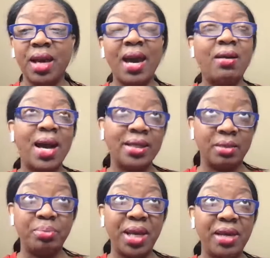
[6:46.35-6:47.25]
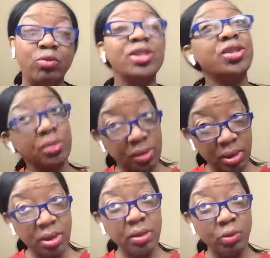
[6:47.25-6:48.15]
how I can pay
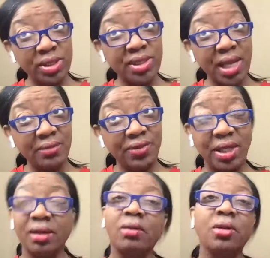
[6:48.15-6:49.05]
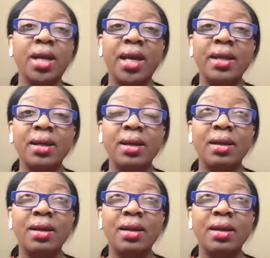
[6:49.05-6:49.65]
with safety, okay?